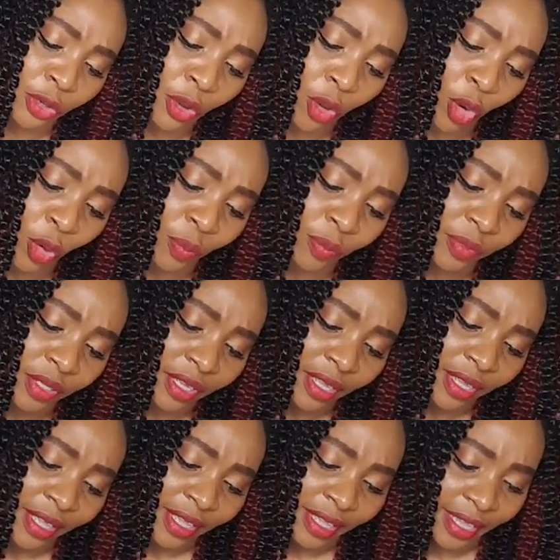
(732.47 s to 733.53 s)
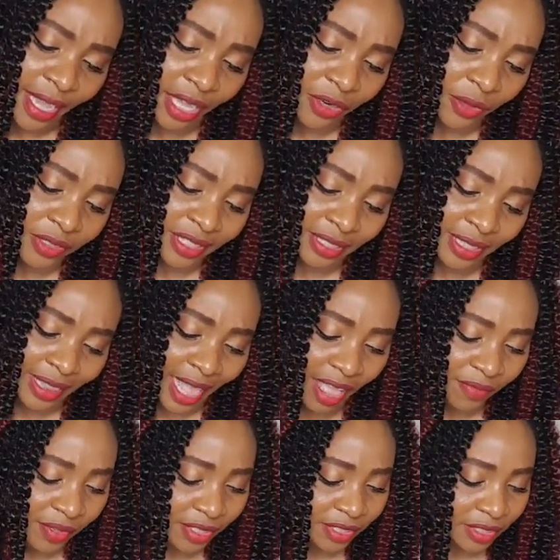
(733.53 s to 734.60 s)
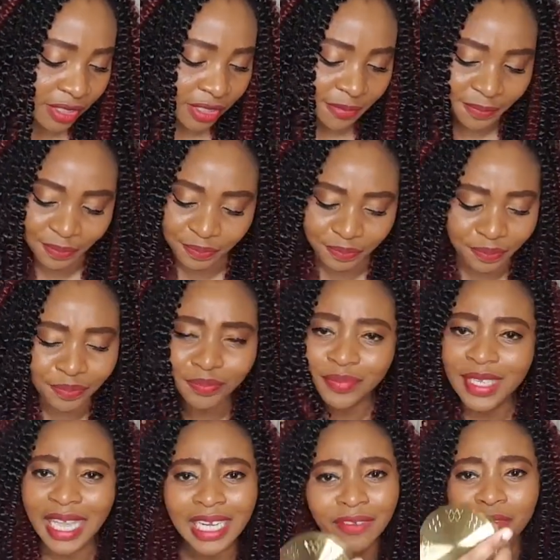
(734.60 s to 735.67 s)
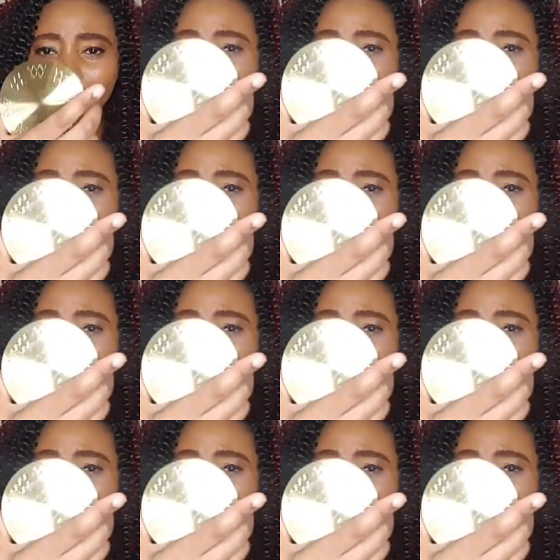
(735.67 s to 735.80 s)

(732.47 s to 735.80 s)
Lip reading: home candle. It's lavender. Of